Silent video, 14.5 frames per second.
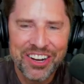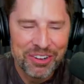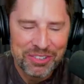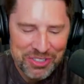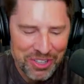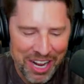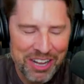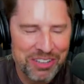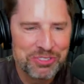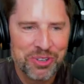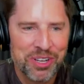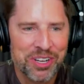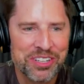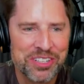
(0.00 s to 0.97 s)
sorry. I just
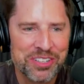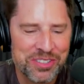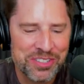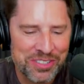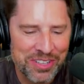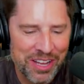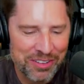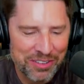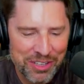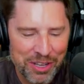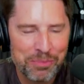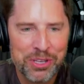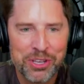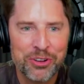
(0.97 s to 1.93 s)
wanted to. to yeah. I,
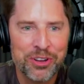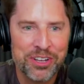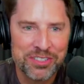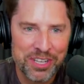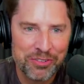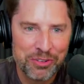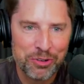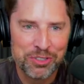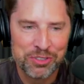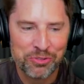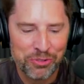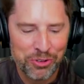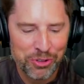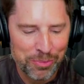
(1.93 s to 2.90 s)
I'm curious. I have a
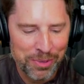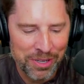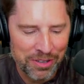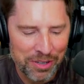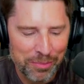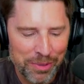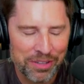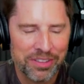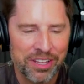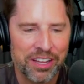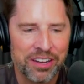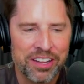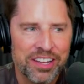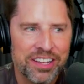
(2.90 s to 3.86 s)
question for you about about
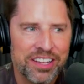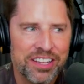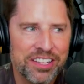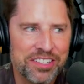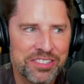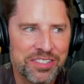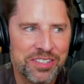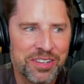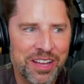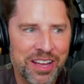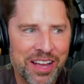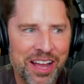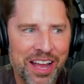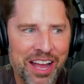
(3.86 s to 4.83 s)
that. Is
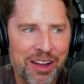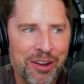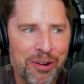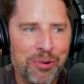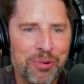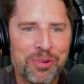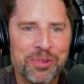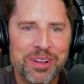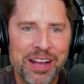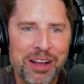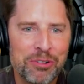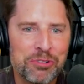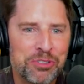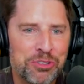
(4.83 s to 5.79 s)
how
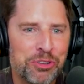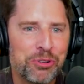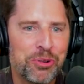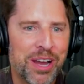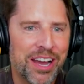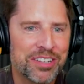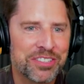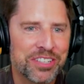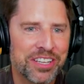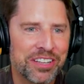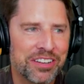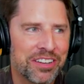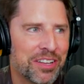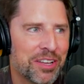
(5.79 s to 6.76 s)
how do you ask
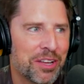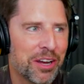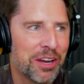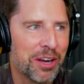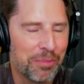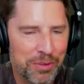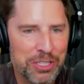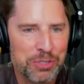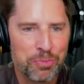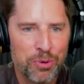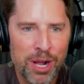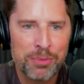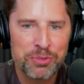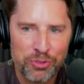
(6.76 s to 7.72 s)
it? because uh,
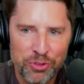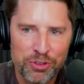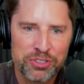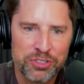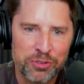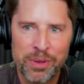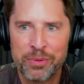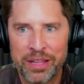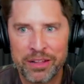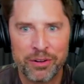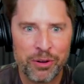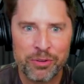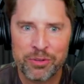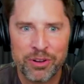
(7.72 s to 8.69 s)
prompts for those of you maybe that
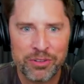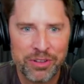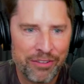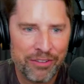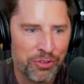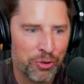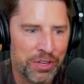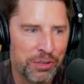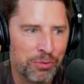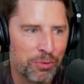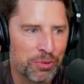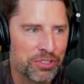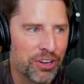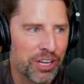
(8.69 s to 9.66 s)
are, are, have no idea what
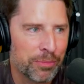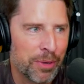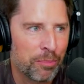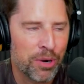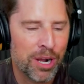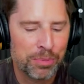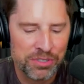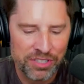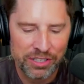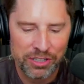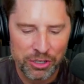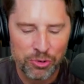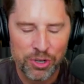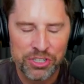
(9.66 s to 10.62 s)
we're talking about prompt is like
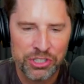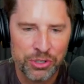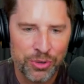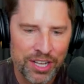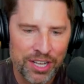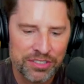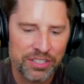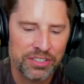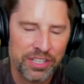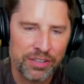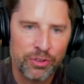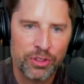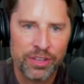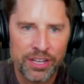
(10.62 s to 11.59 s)
the question you ask it to
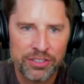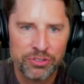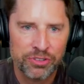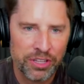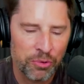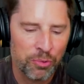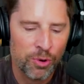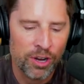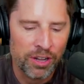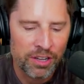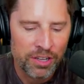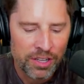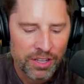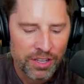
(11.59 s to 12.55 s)
give you the answer that you want
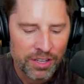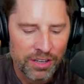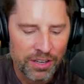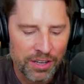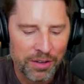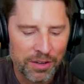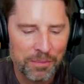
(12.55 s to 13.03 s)
uh,